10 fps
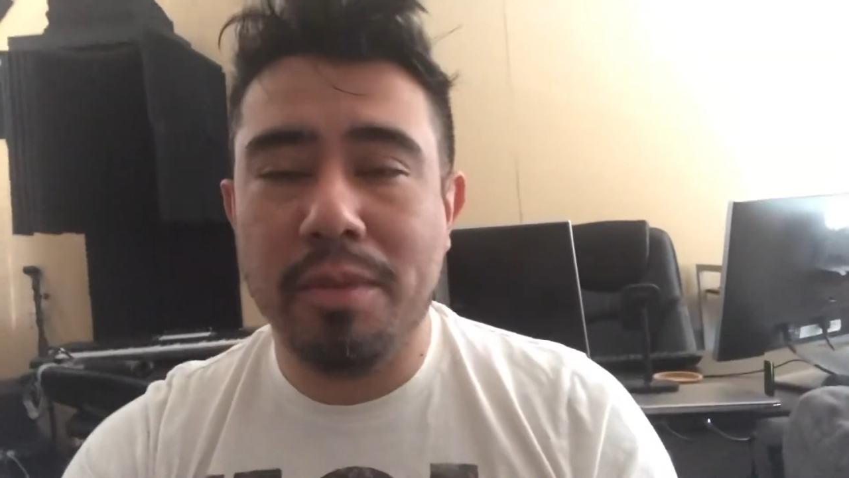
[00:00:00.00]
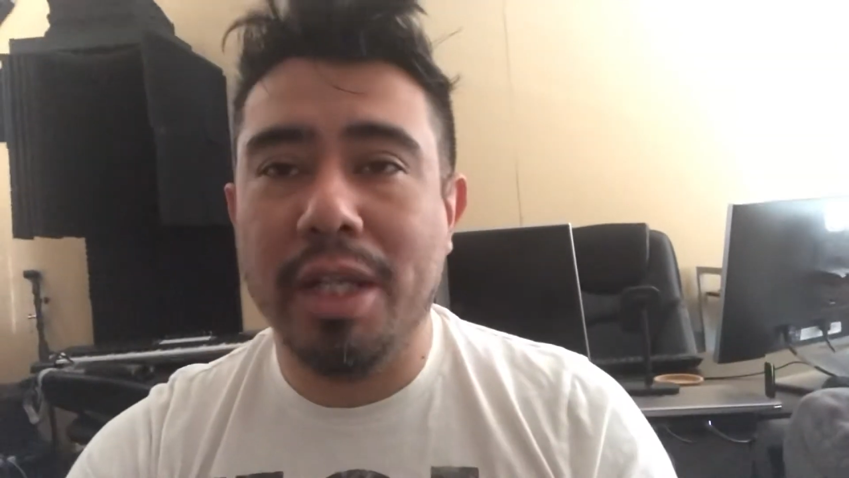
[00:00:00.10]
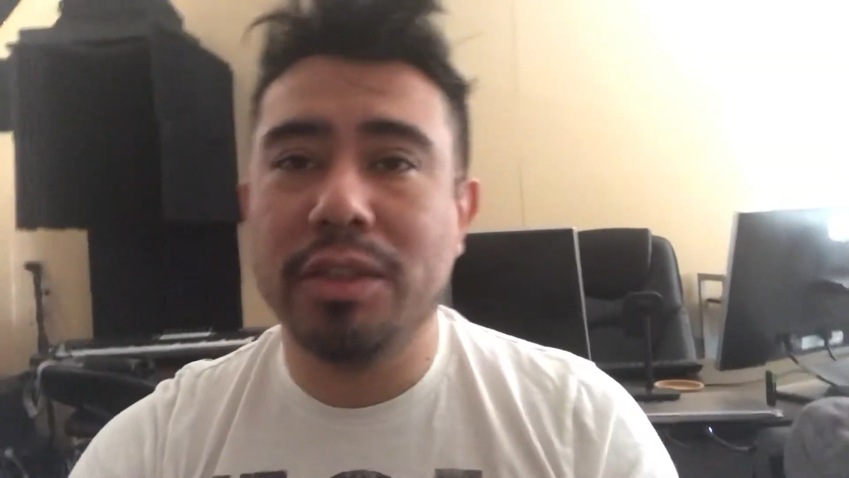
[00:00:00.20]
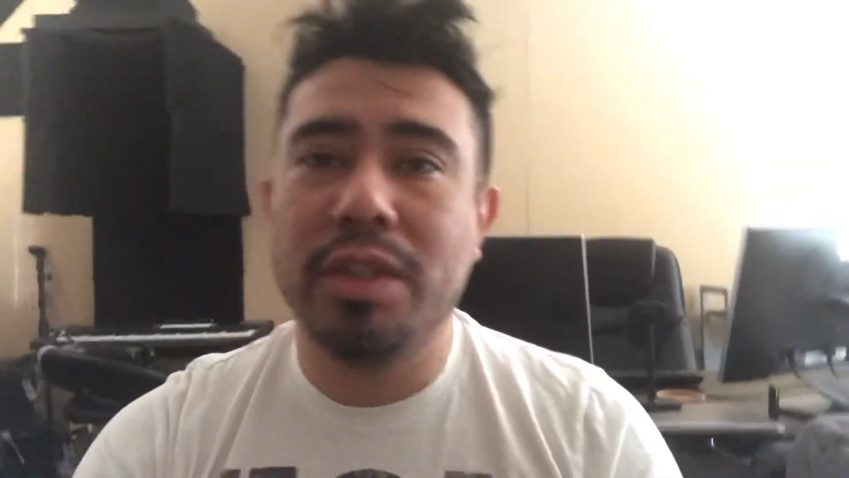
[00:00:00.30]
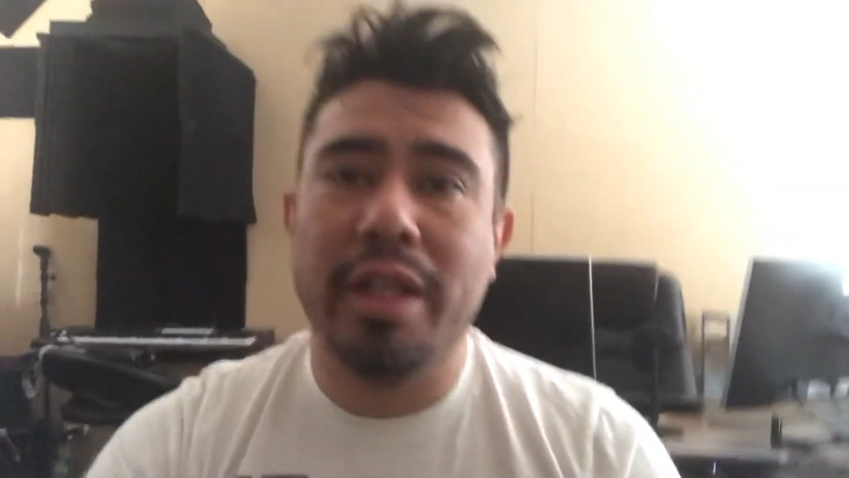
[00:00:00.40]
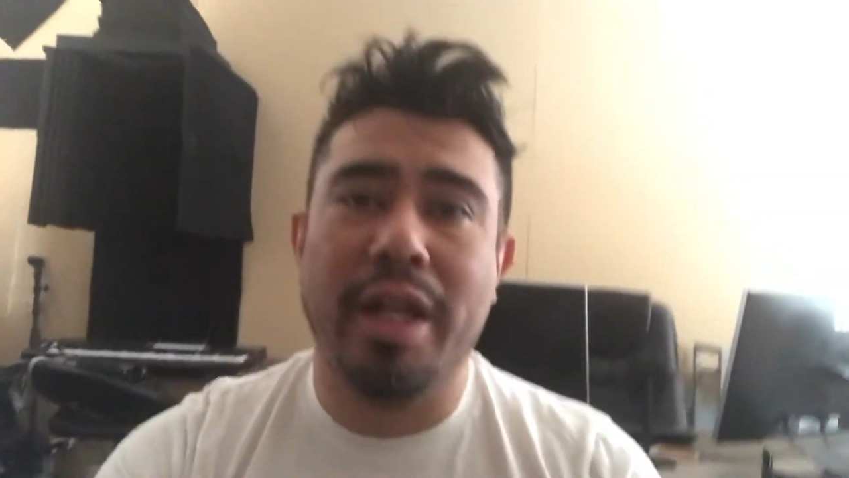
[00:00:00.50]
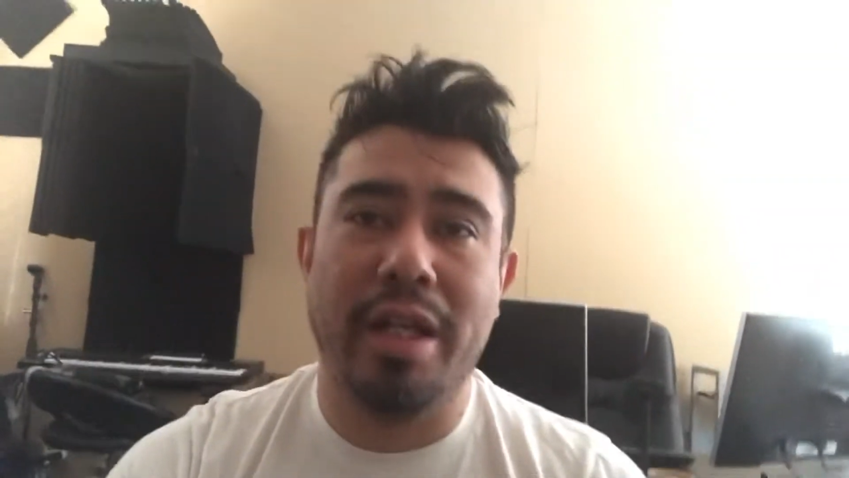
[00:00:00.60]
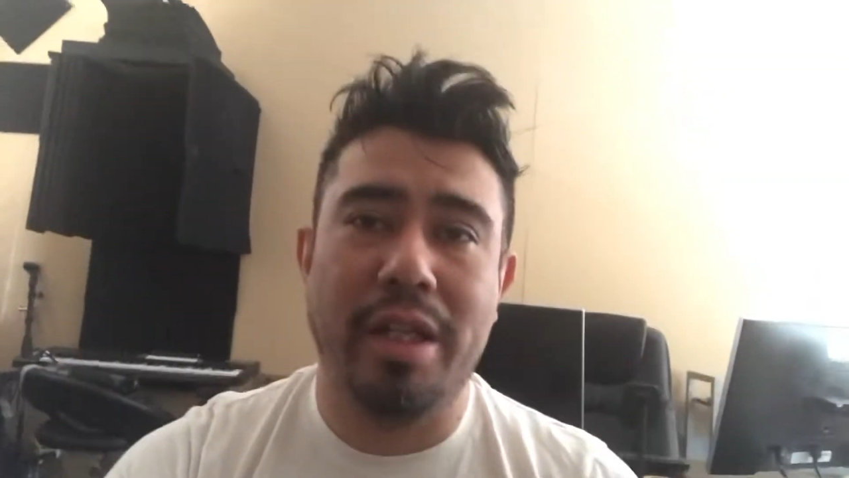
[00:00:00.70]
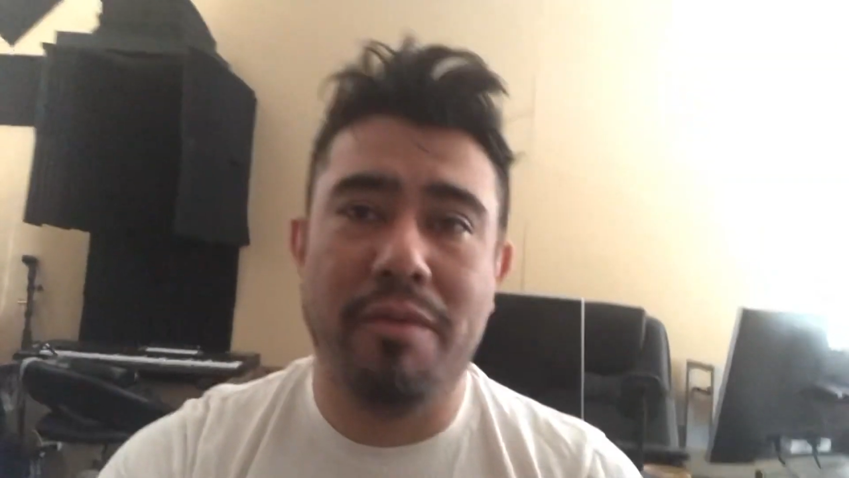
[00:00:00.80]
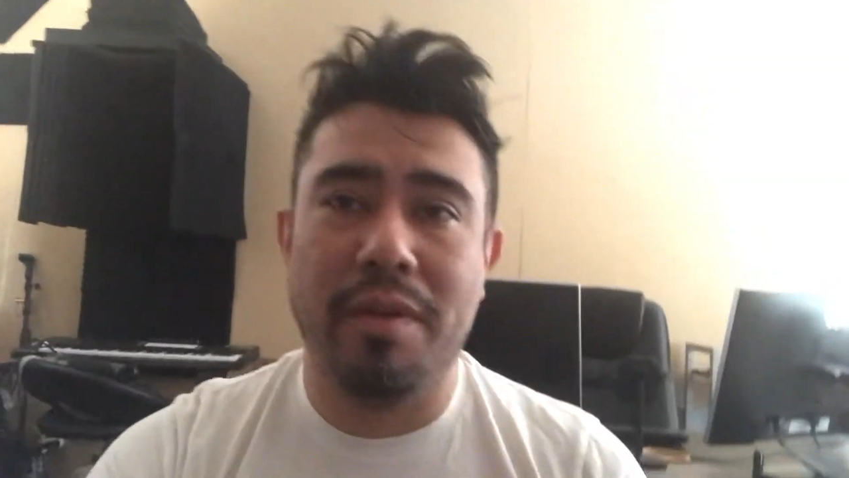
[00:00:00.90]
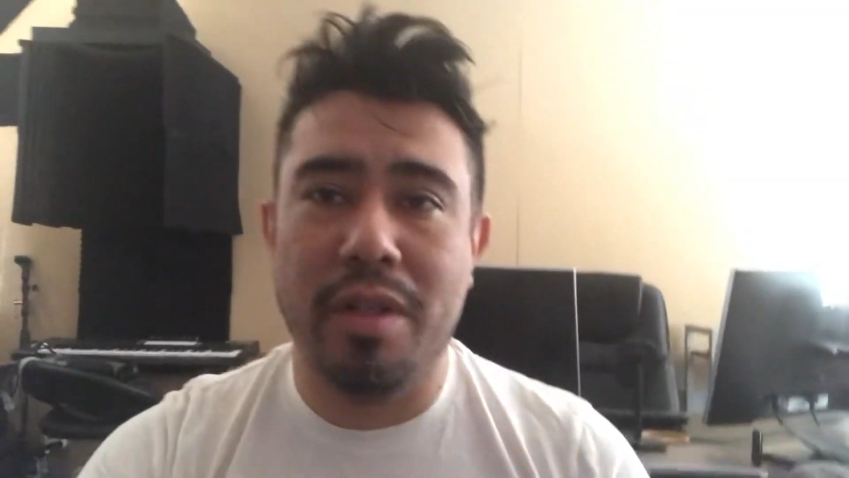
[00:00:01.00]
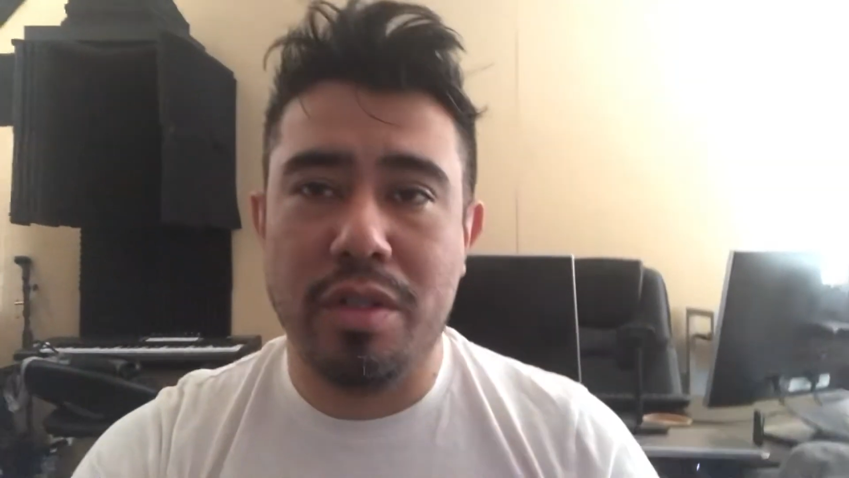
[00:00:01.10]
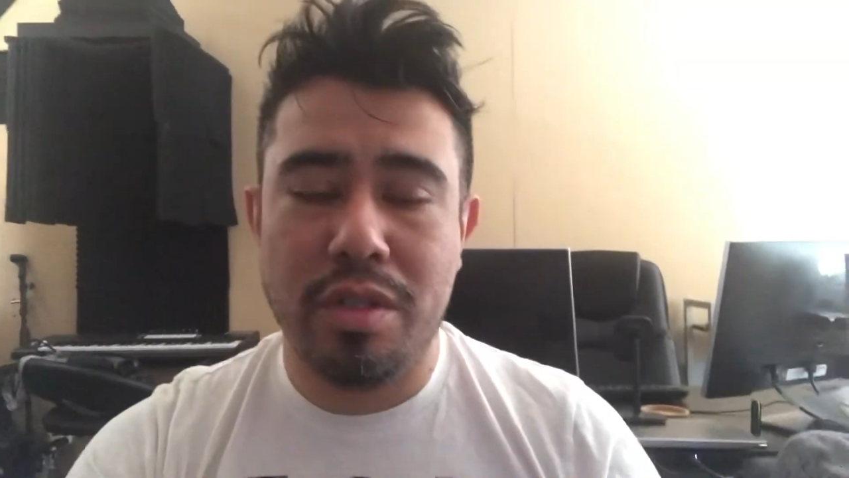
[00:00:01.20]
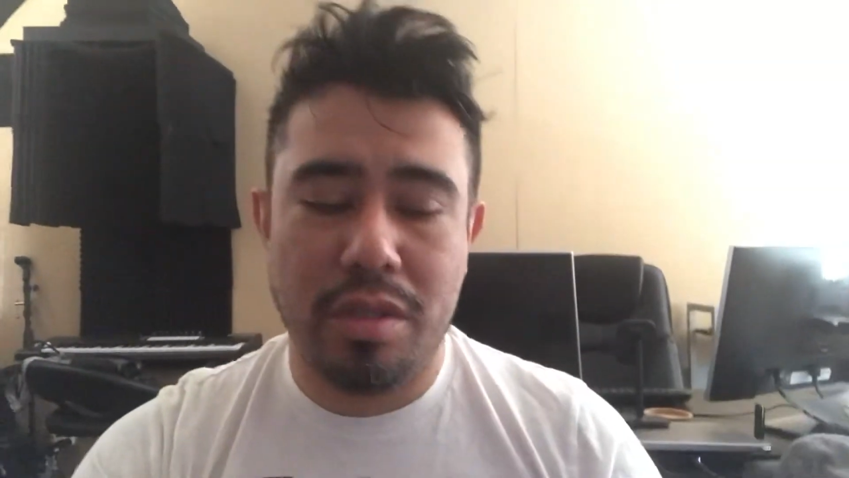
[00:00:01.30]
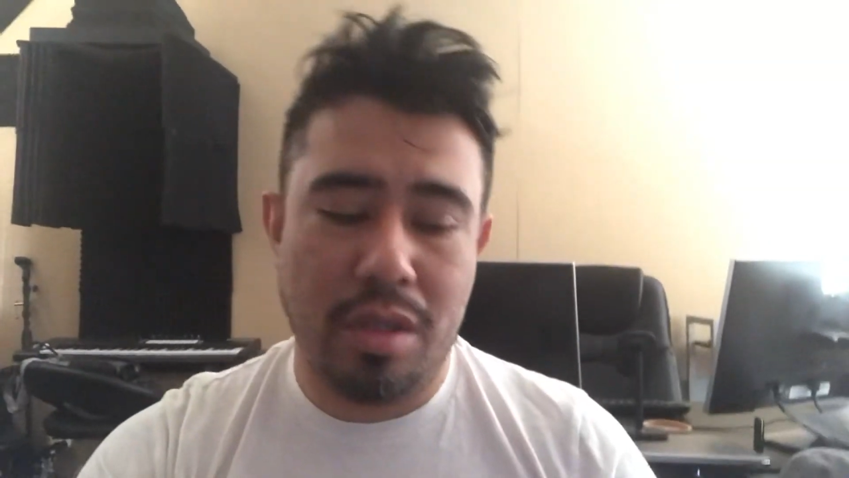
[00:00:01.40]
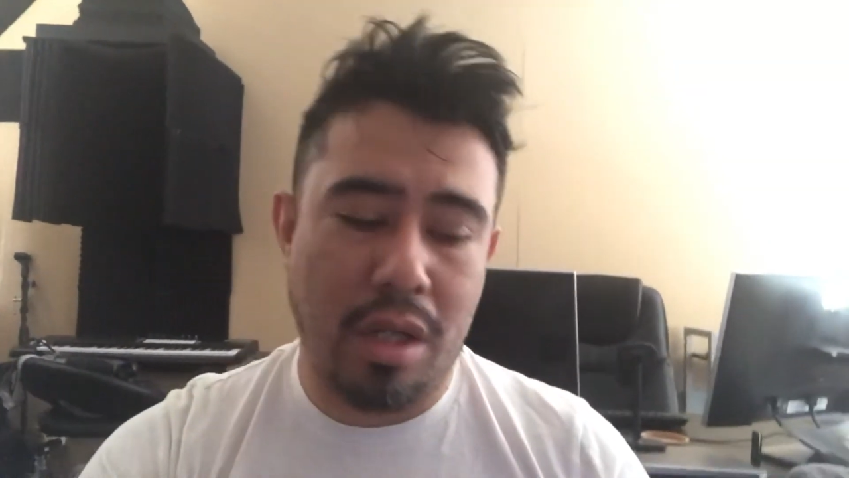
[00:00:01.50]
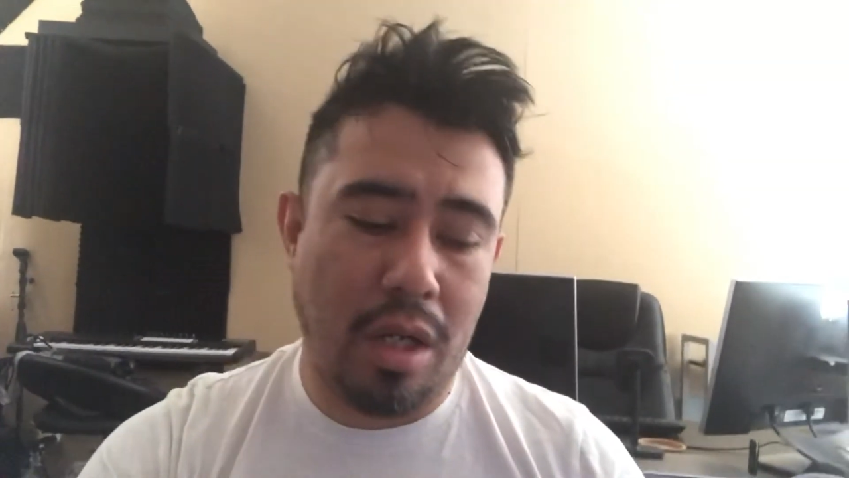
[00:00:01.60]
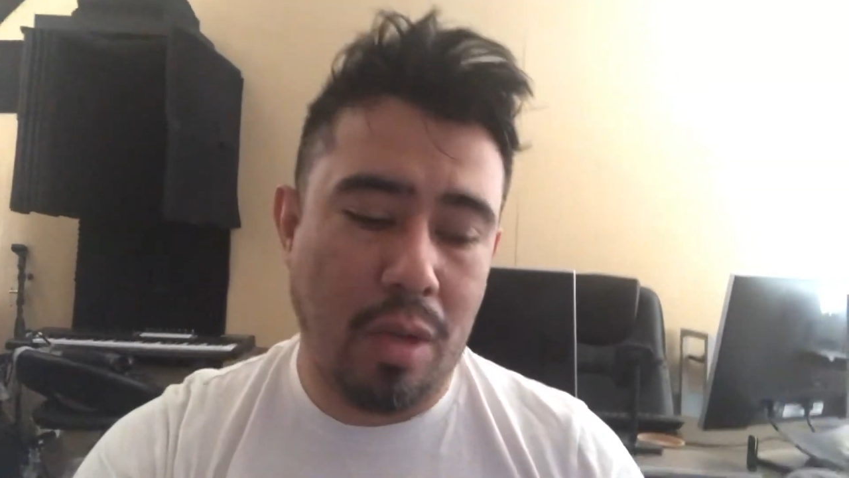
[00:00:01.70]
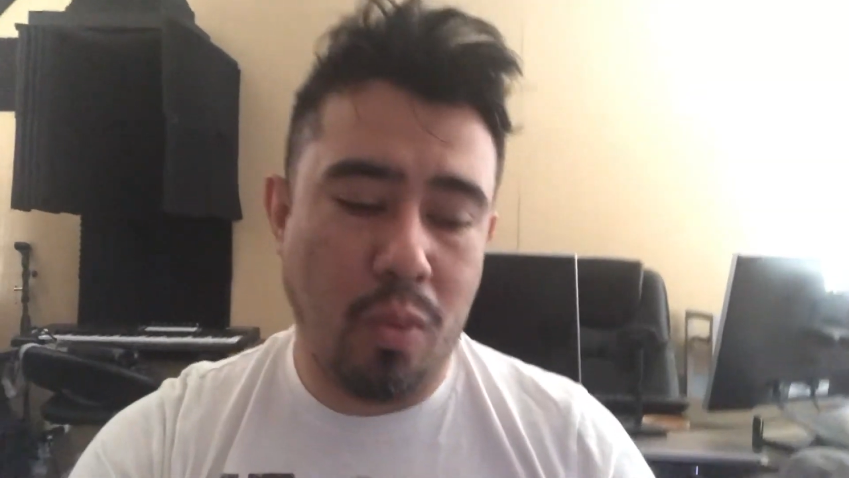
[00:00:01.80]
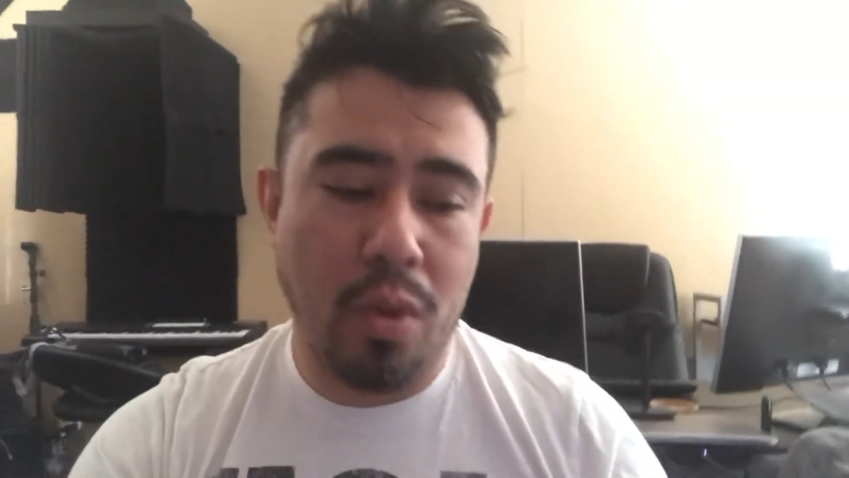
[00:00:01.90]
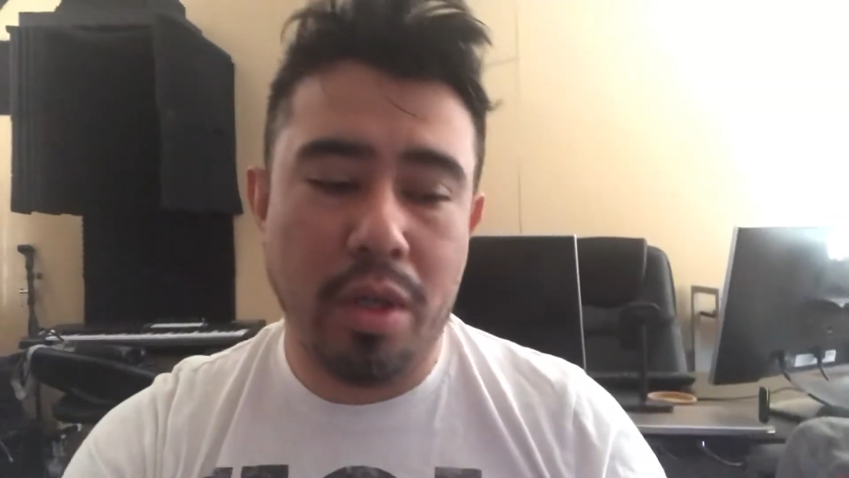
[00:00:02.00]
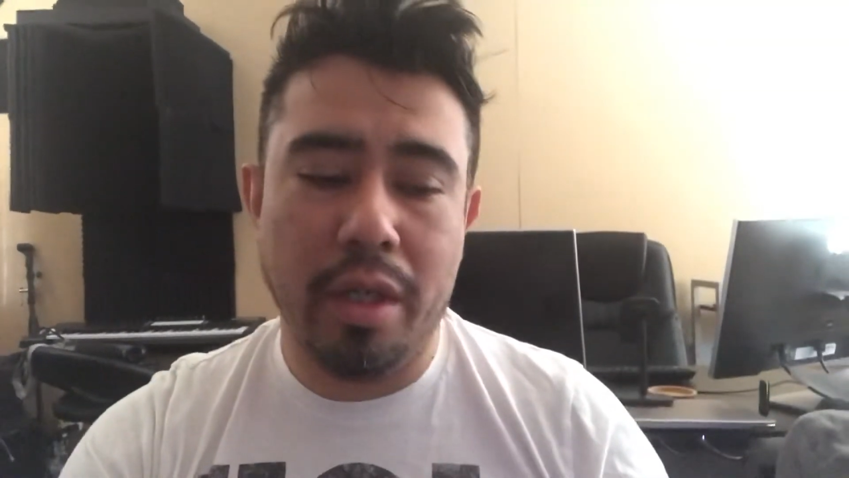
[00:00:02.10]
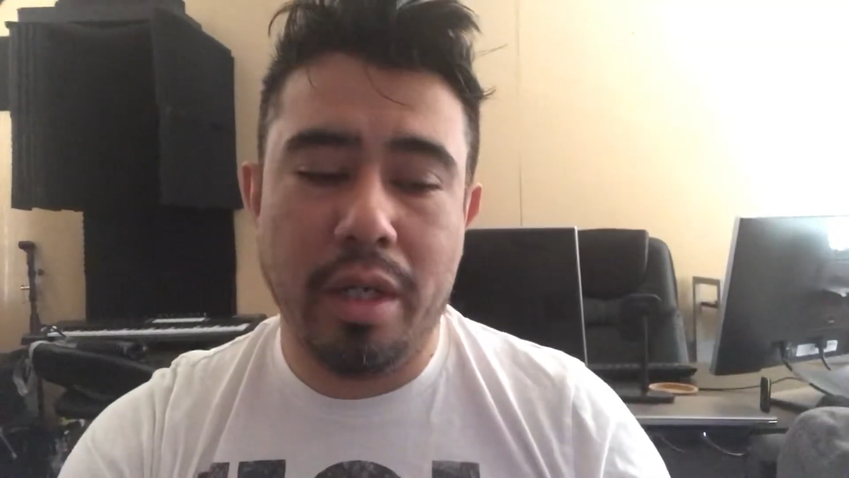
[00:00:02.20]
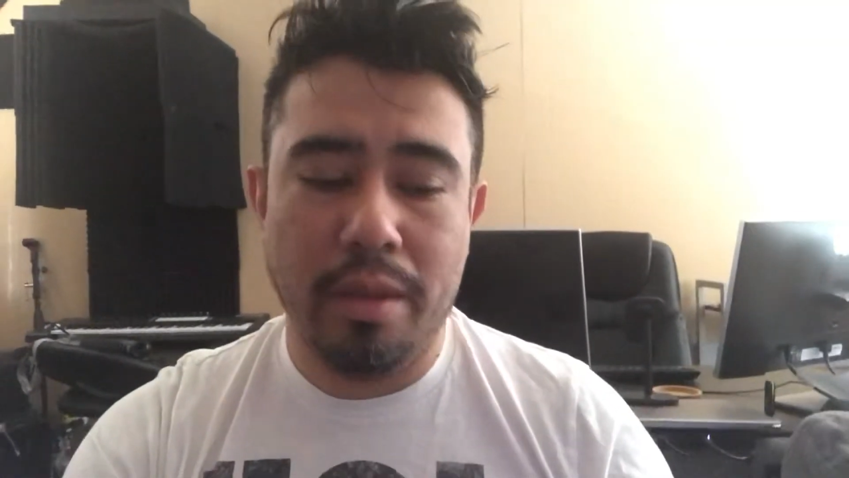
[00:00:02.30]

Yesterday I did finish uh, work,